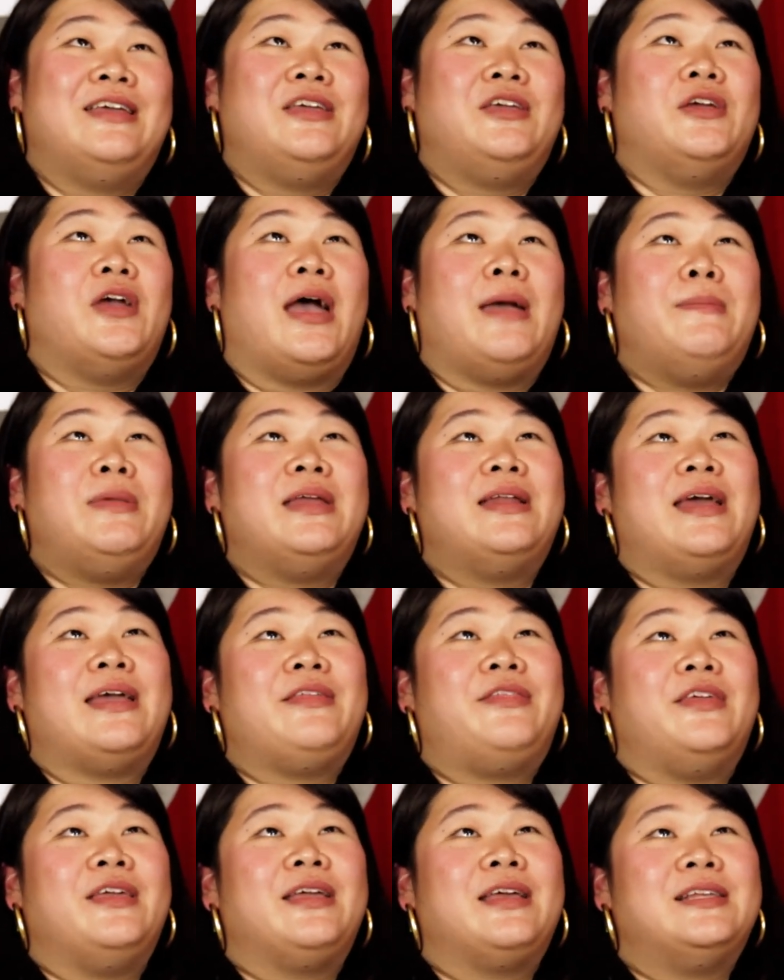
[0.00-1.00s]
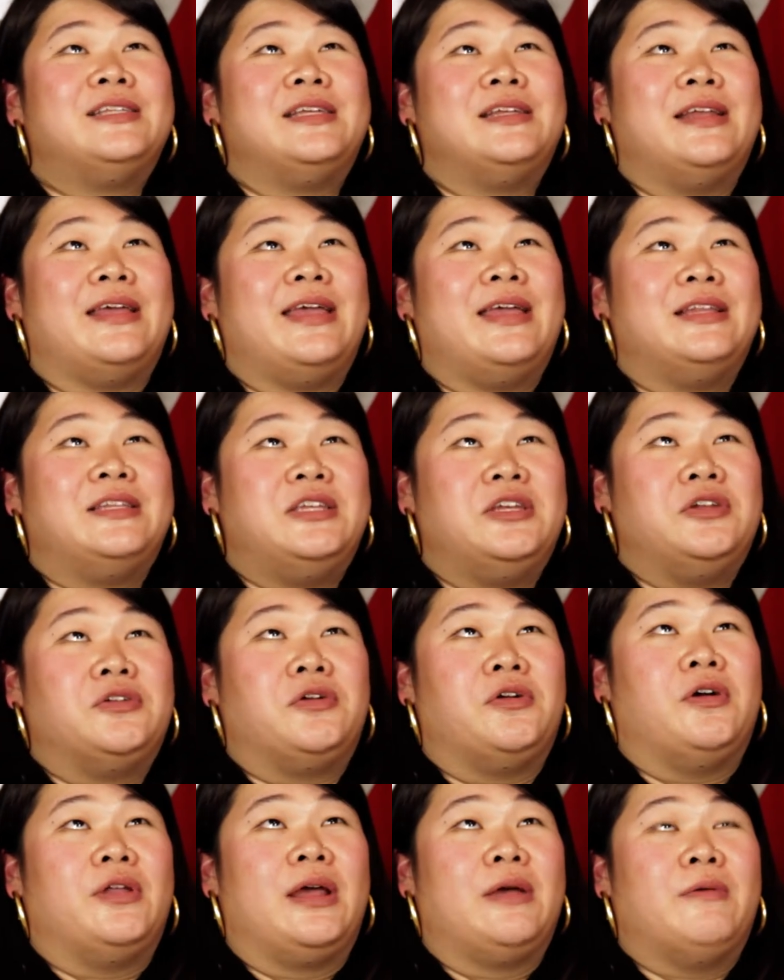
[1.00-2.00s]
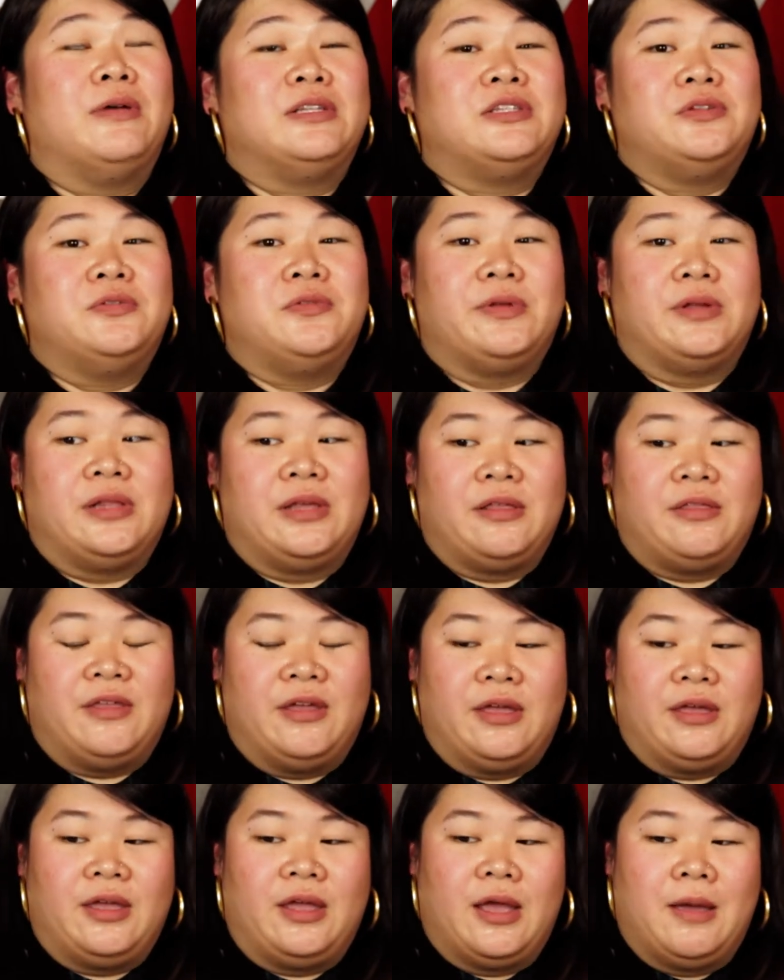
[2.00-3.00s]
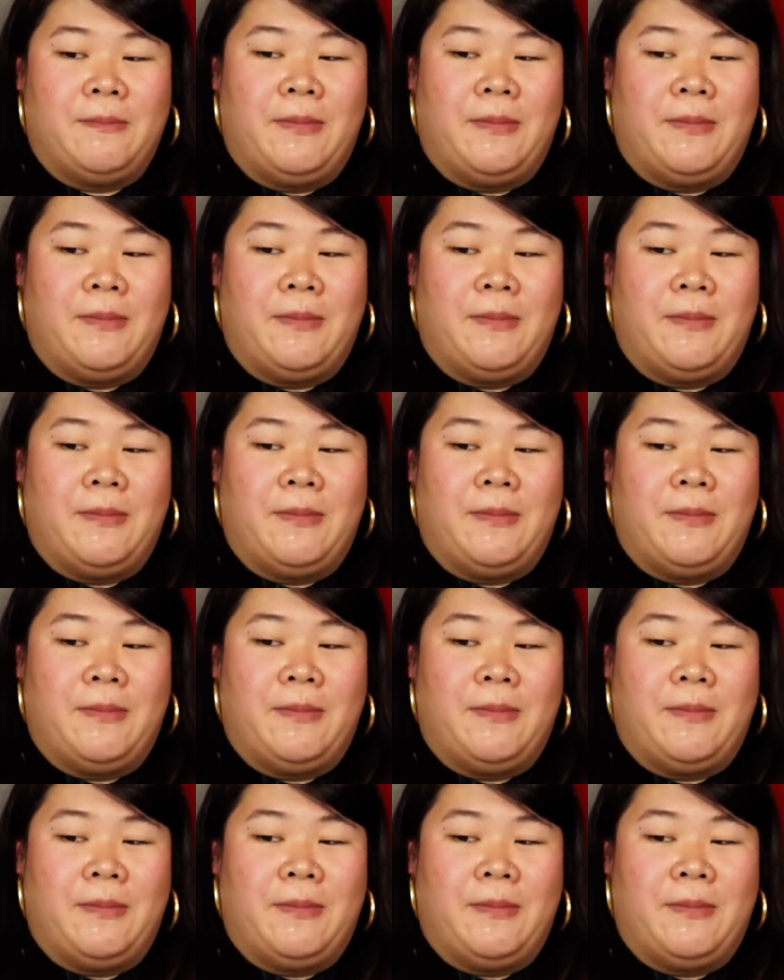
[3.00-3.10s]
Yeah, I mean, I think as an 18 year old, I wasn't really thinking